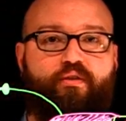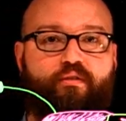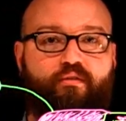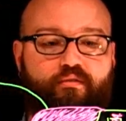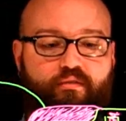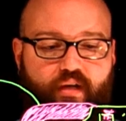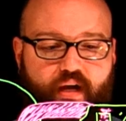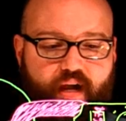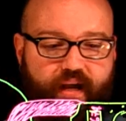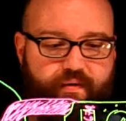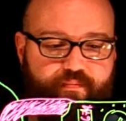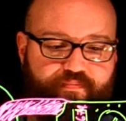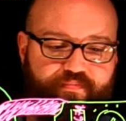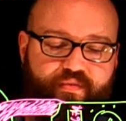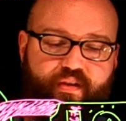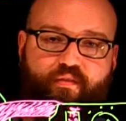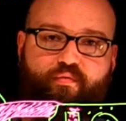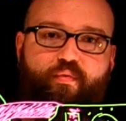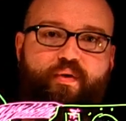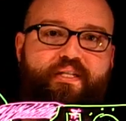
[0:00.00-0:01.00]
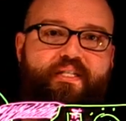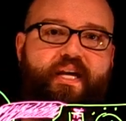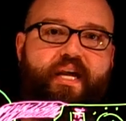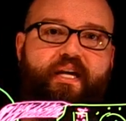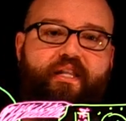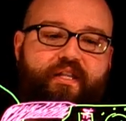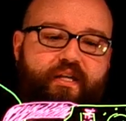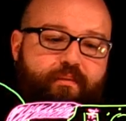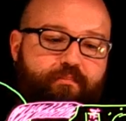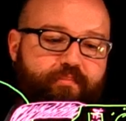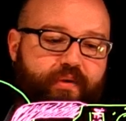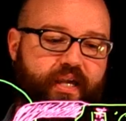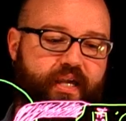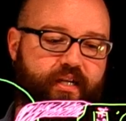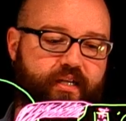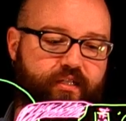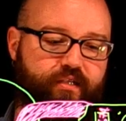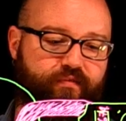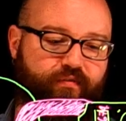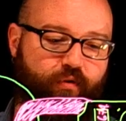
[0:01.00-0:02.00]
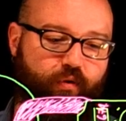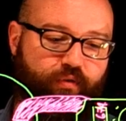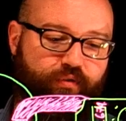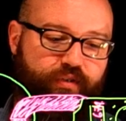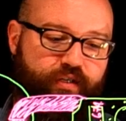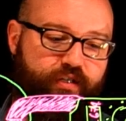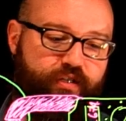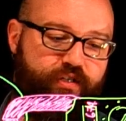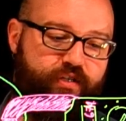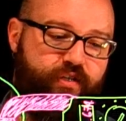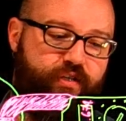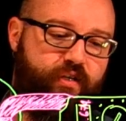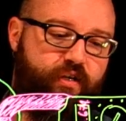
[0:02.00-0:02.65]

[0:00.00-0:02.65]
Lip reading: Okay, if we take the impedance voltage